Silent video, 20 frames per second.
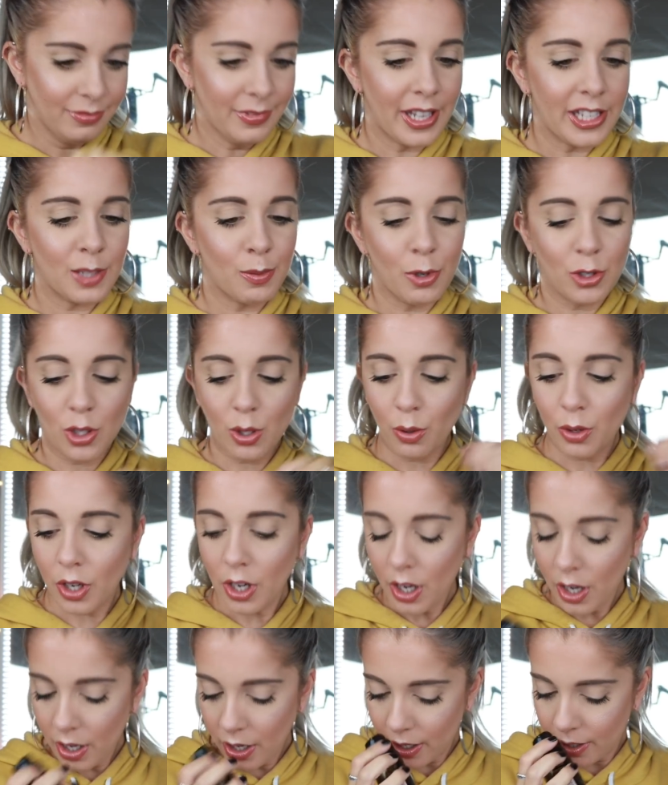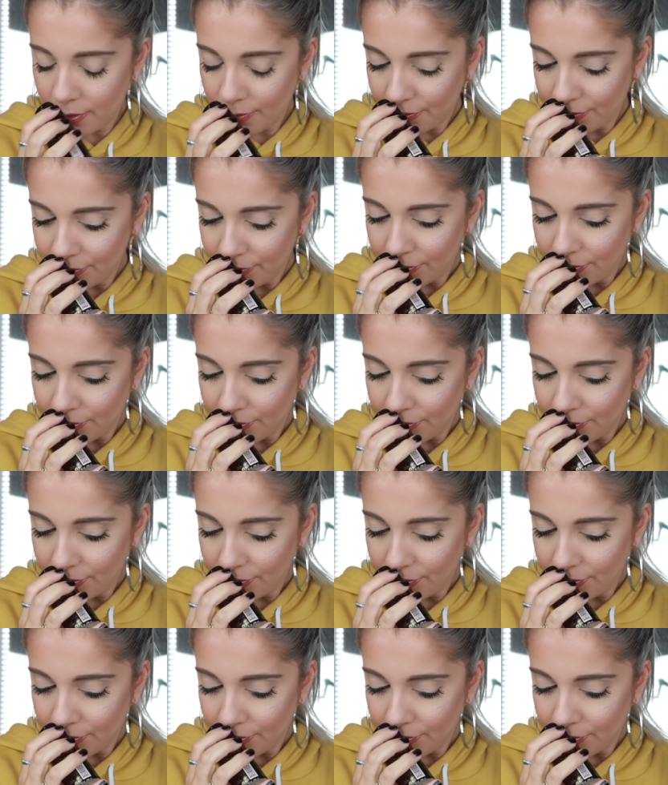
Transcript: that smells so good.